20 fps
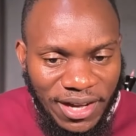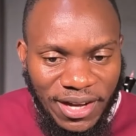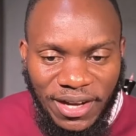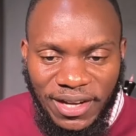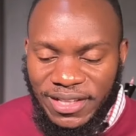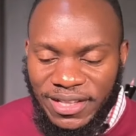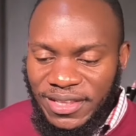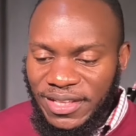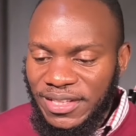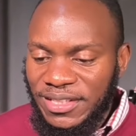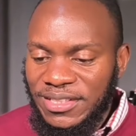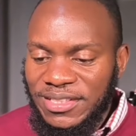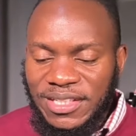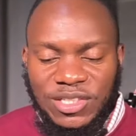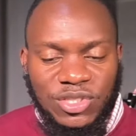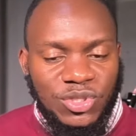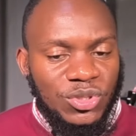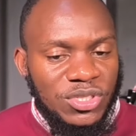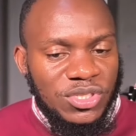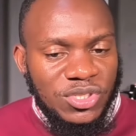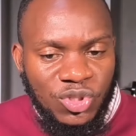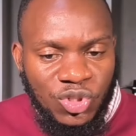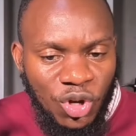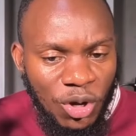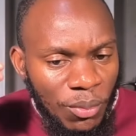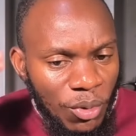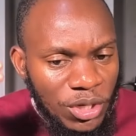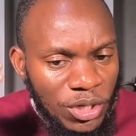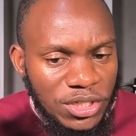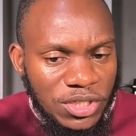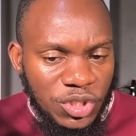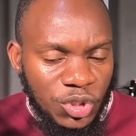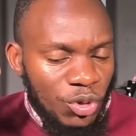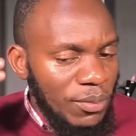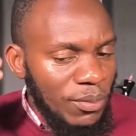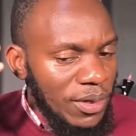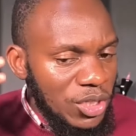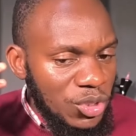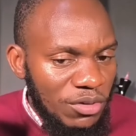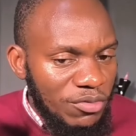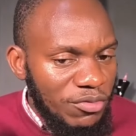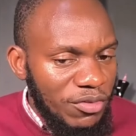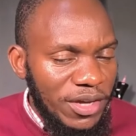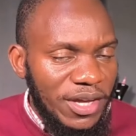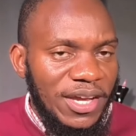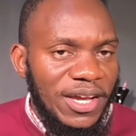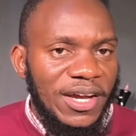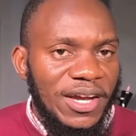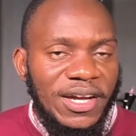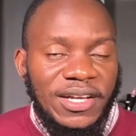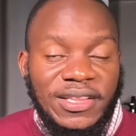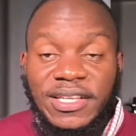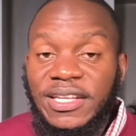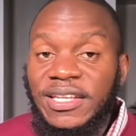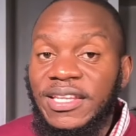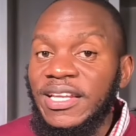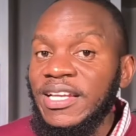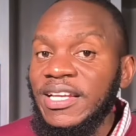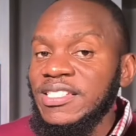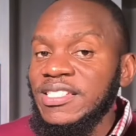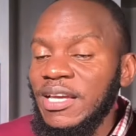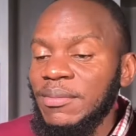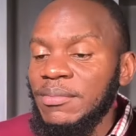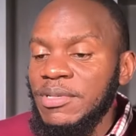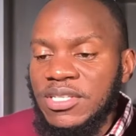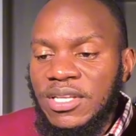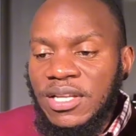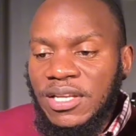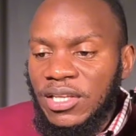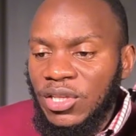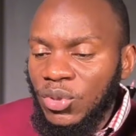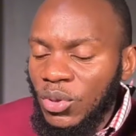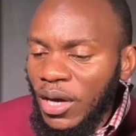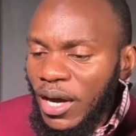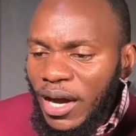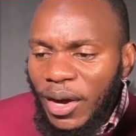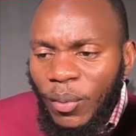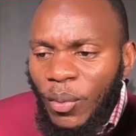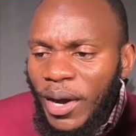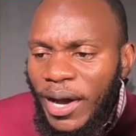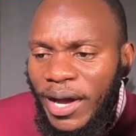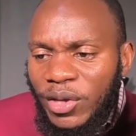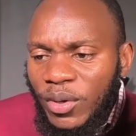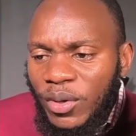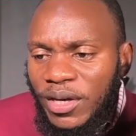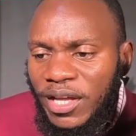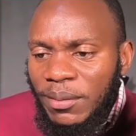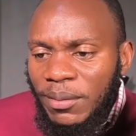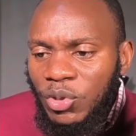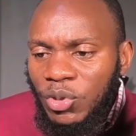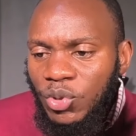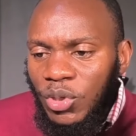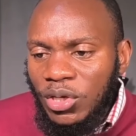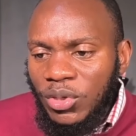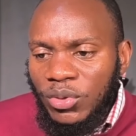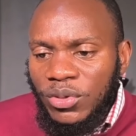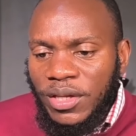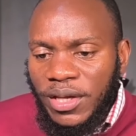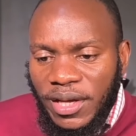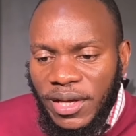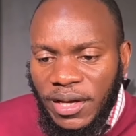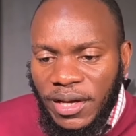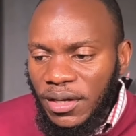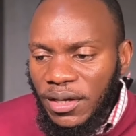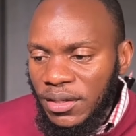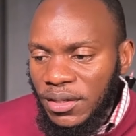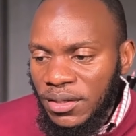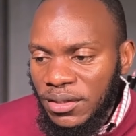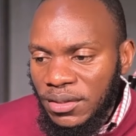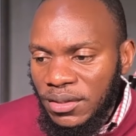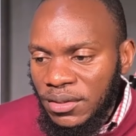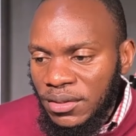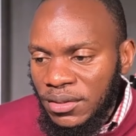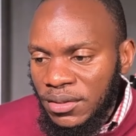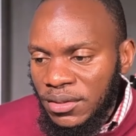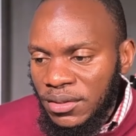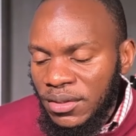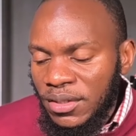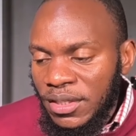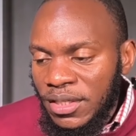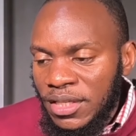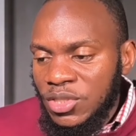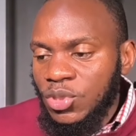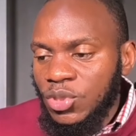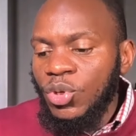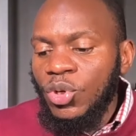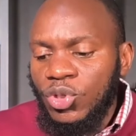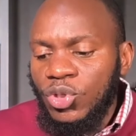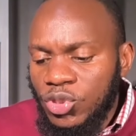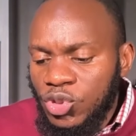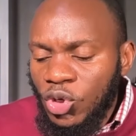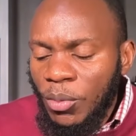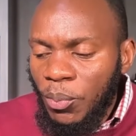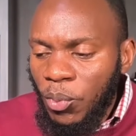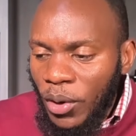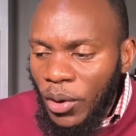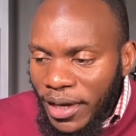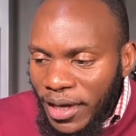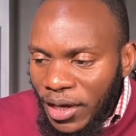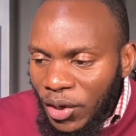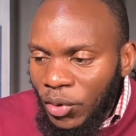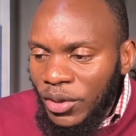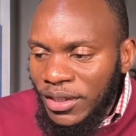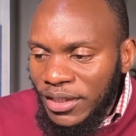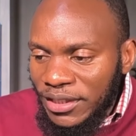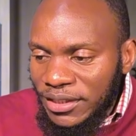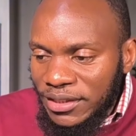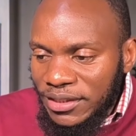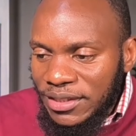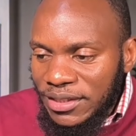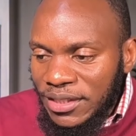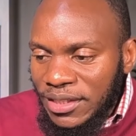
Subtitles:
And then he tells you it's normal, it's human to have anger. And then the next time he's telling you, why are you unable to handle the anger? So don't stop working on it.